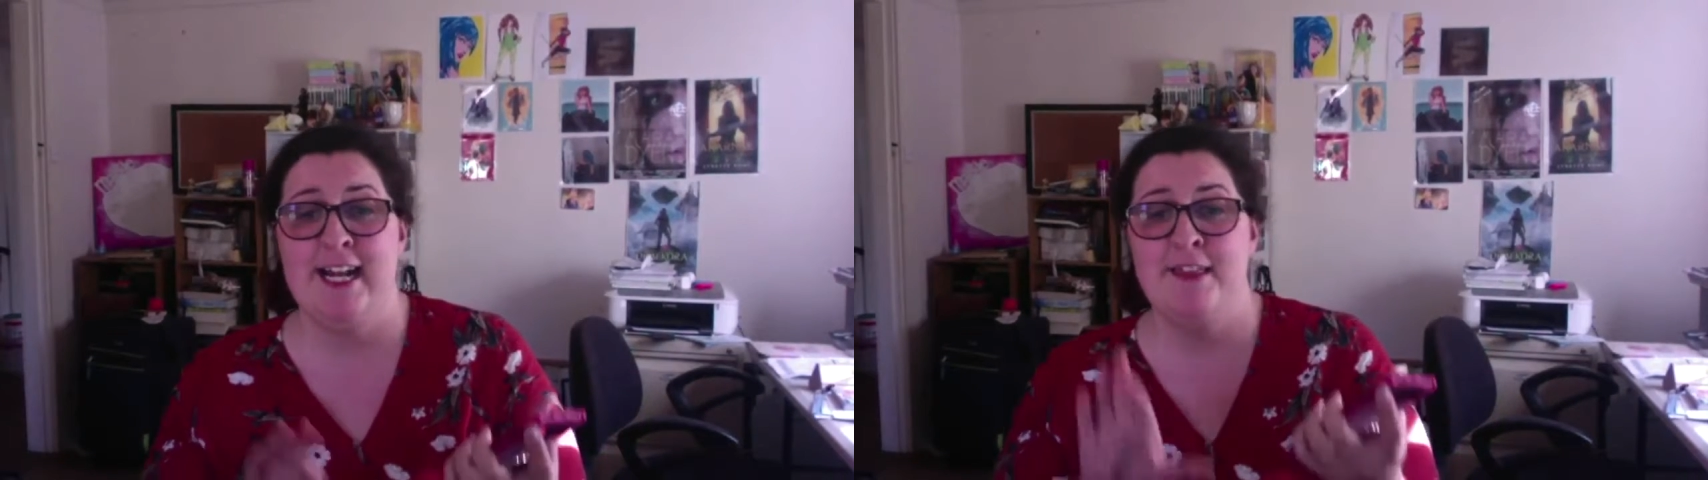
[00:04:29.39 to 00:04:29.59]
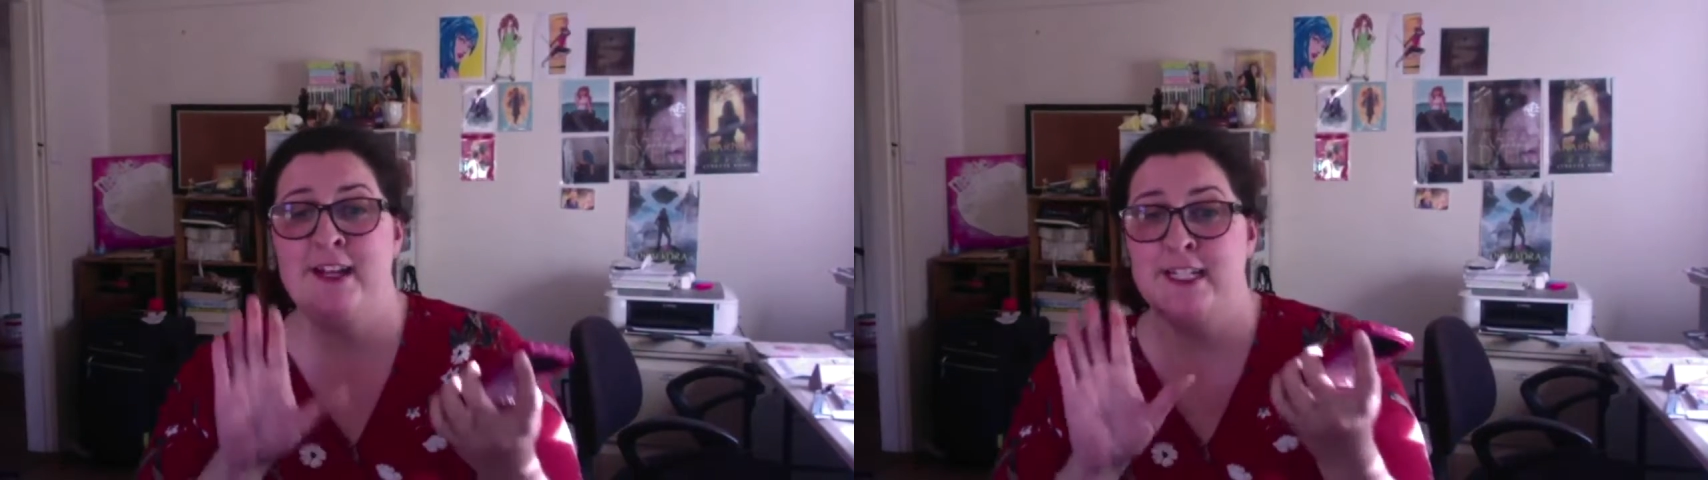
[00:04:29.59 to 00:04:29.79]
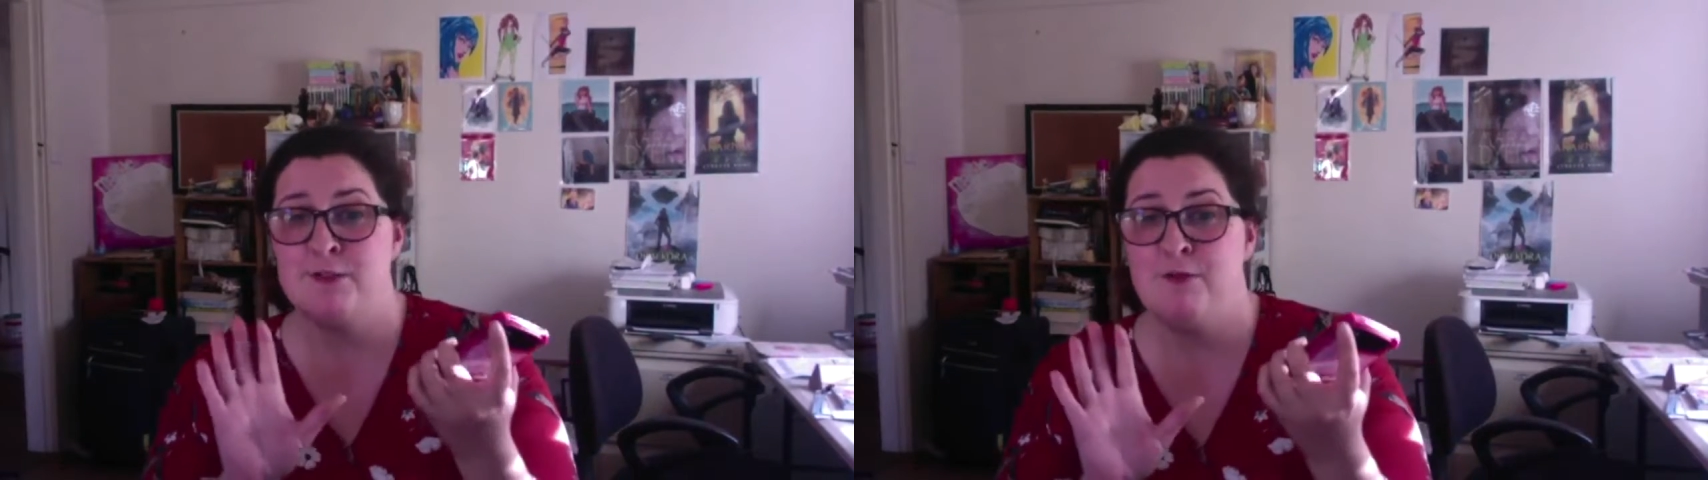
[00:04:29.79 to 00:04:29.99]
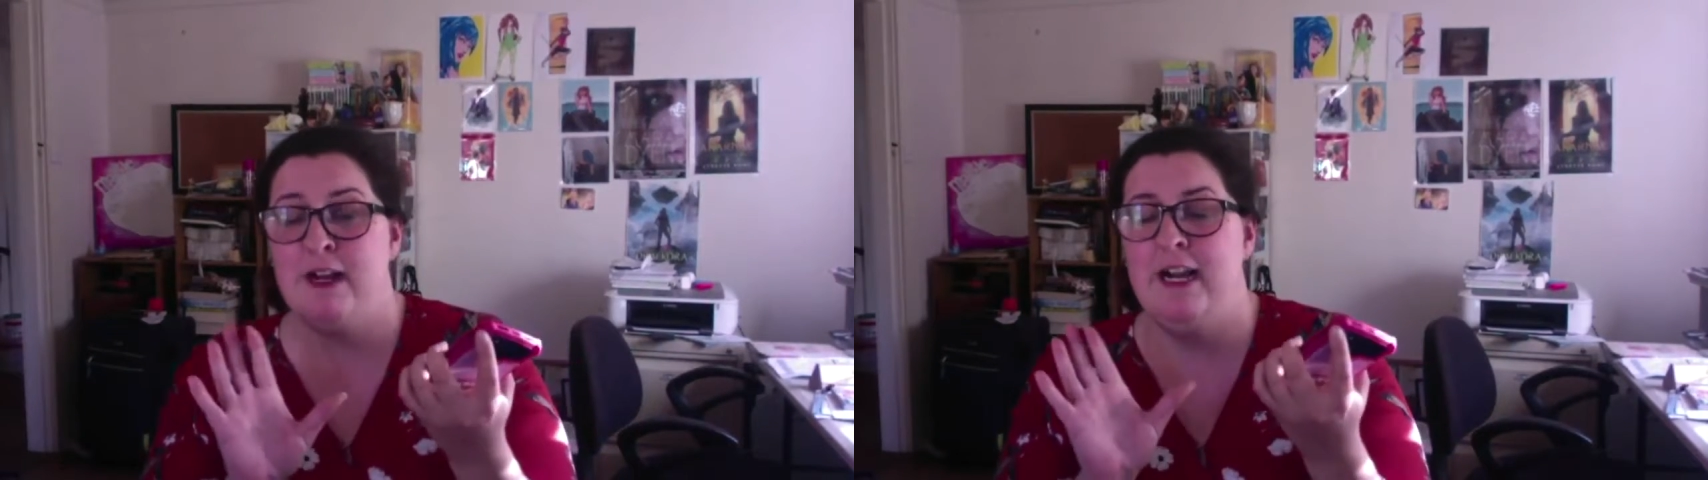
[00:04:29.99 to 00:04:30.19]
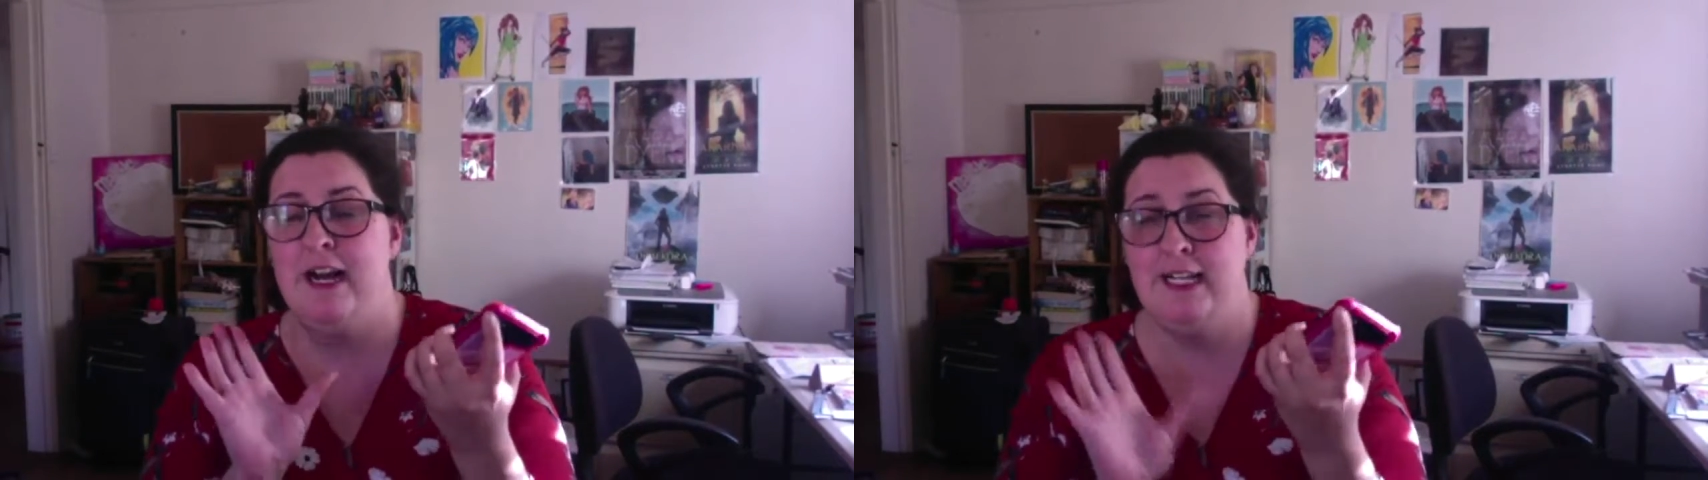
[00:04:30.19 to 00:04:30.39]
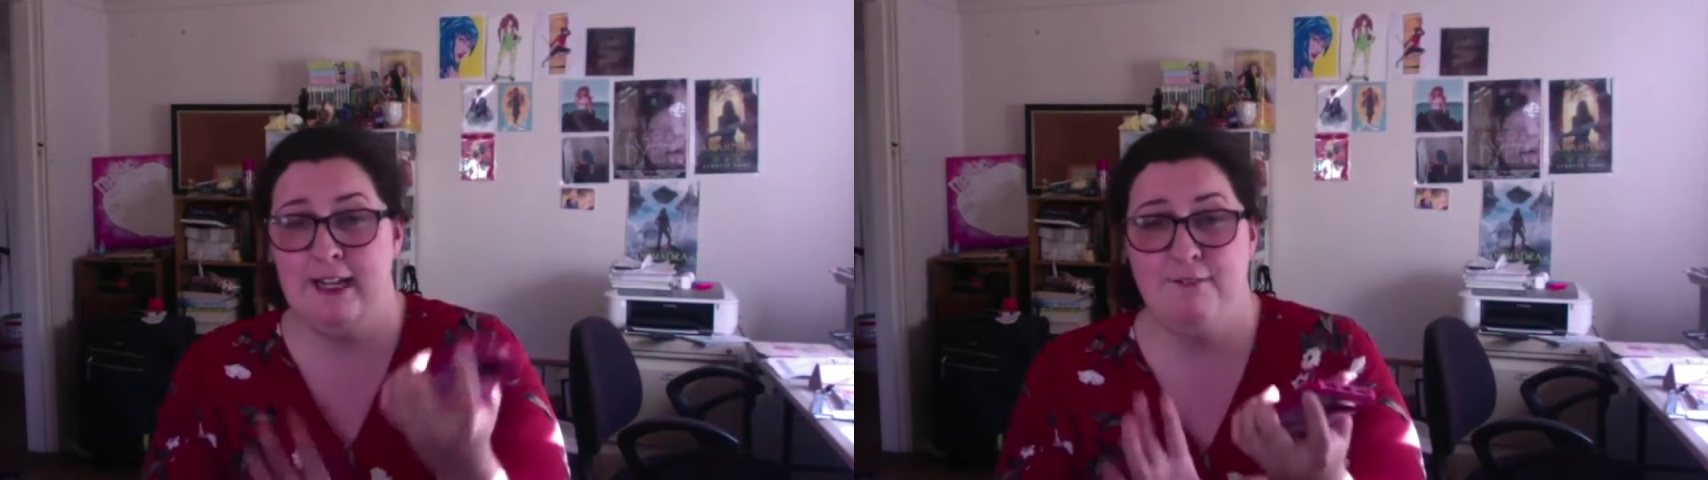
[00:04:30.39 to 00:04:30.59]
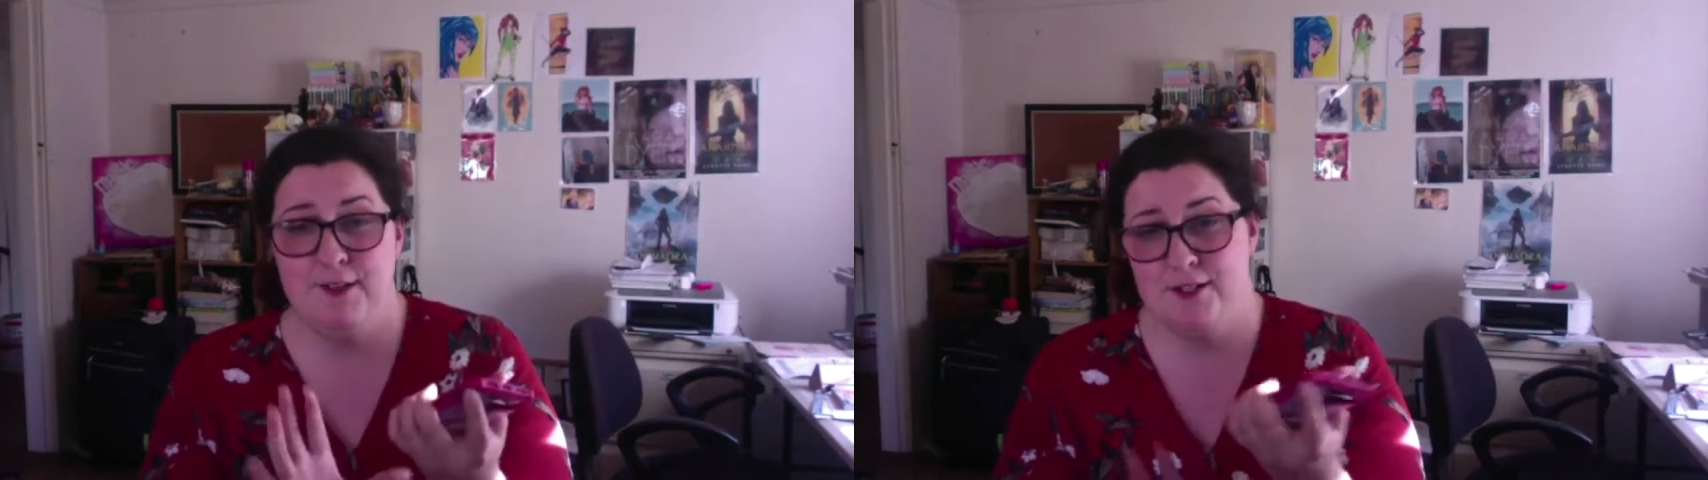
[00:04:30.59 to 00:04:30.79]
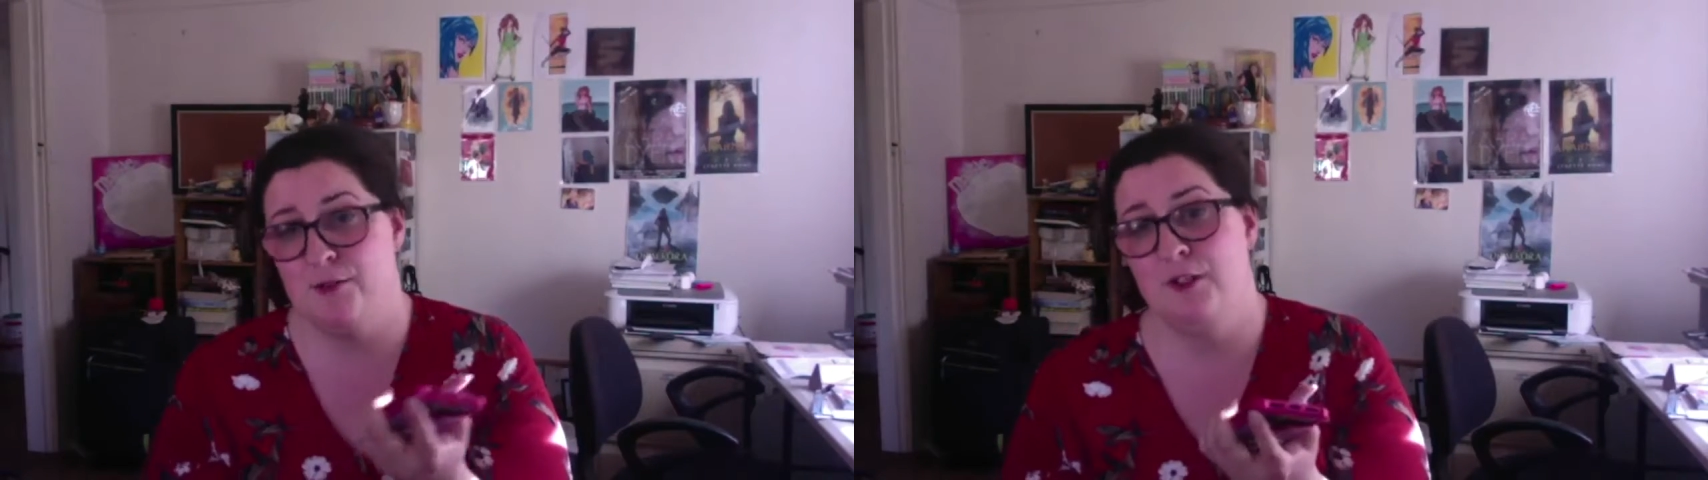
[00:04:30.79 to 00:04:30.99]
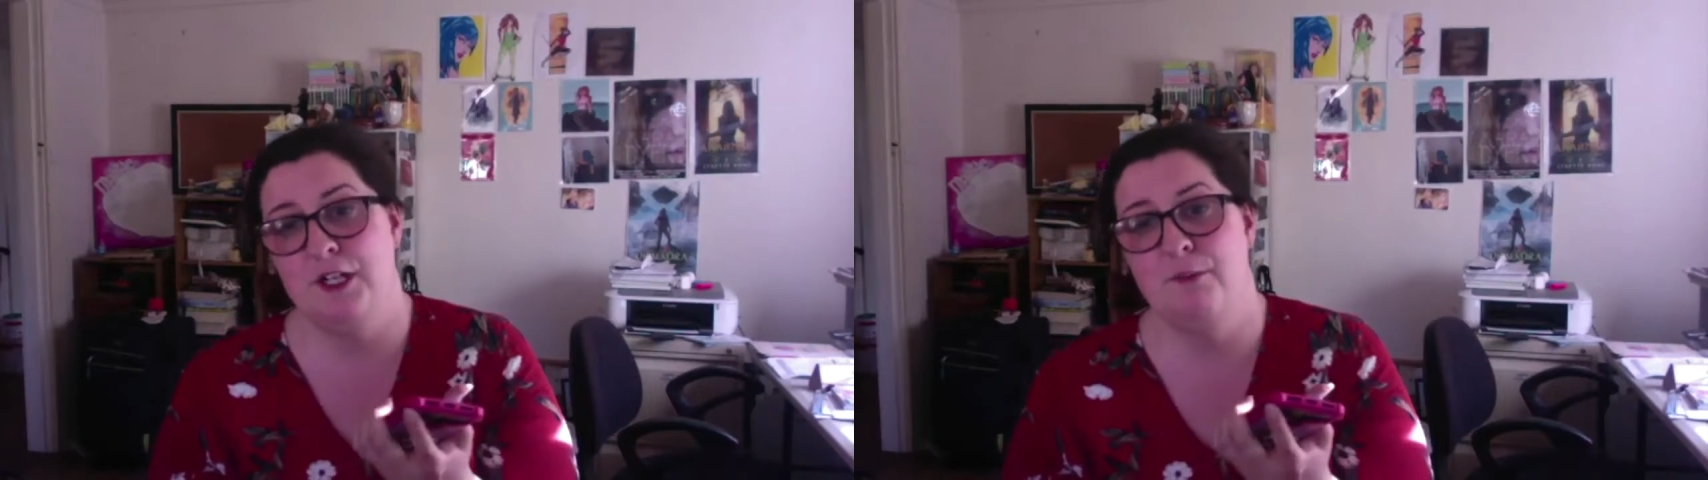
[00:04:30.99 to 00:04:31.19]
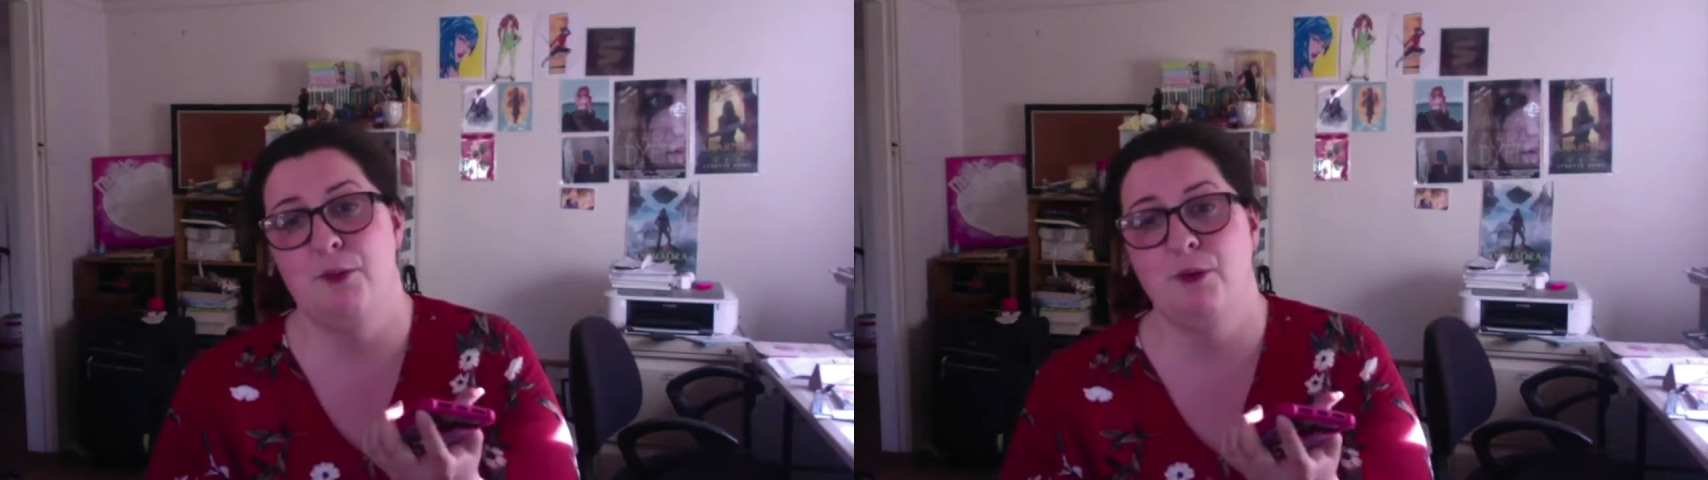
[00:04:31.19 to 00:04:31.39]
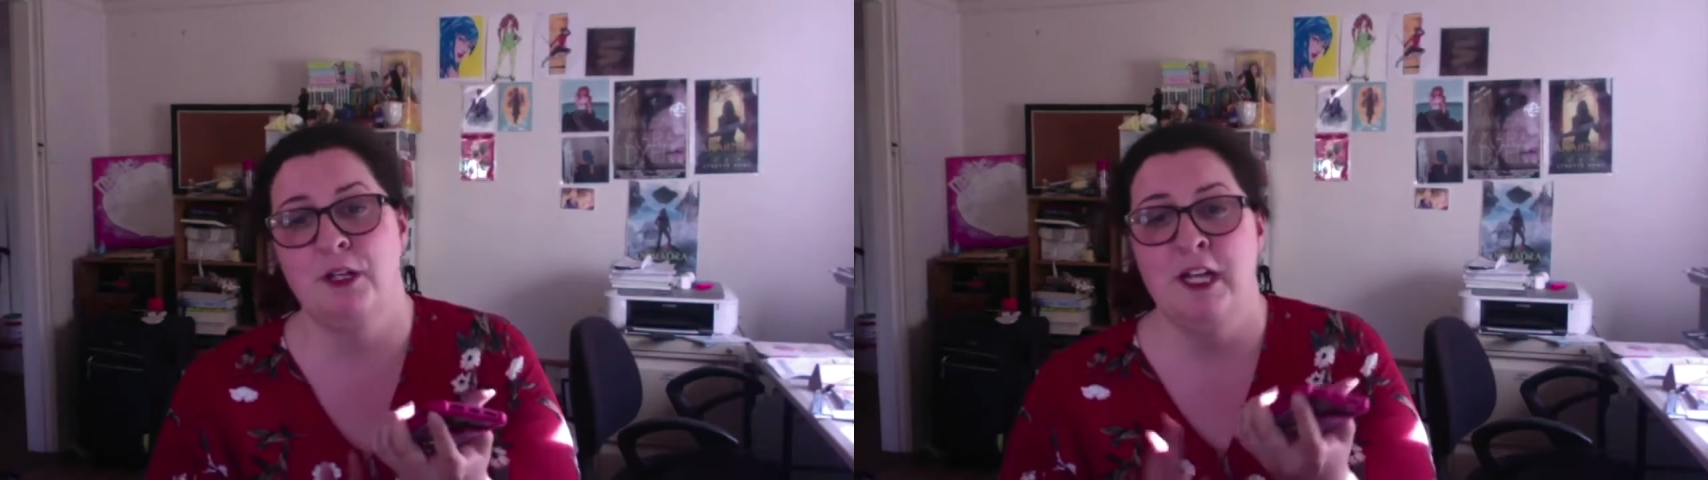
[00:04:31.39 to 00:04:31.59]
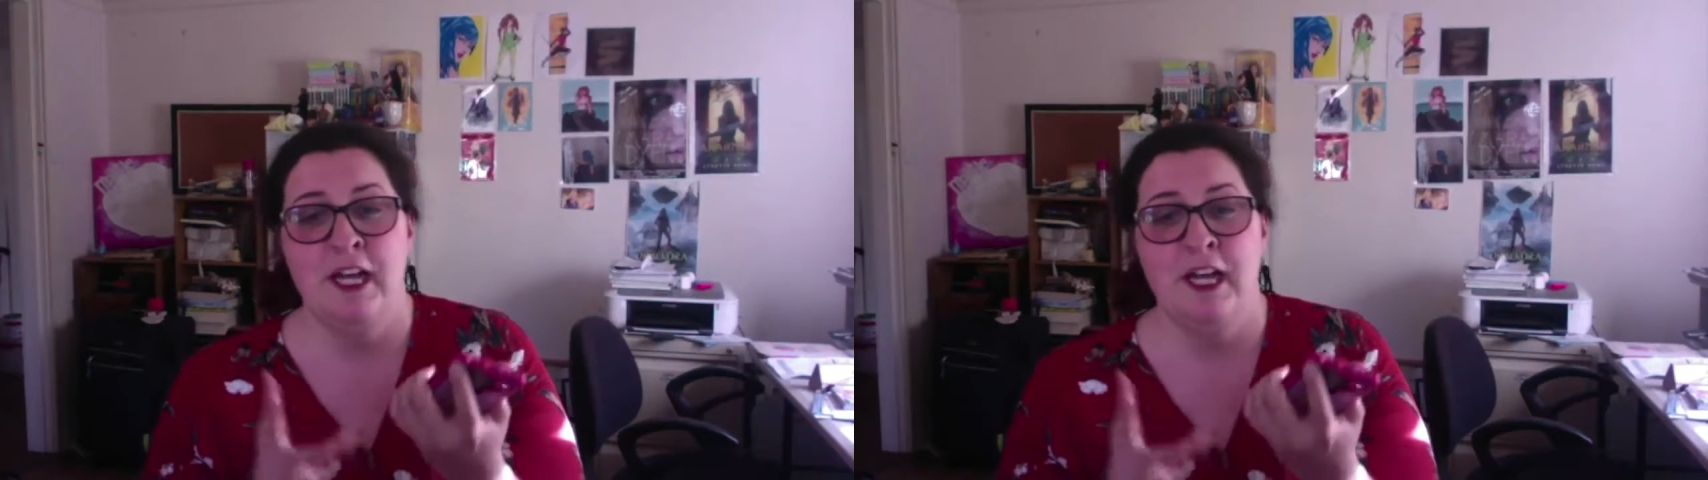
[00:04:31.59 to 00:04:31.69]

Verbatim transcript: and that's why I love this audiobook,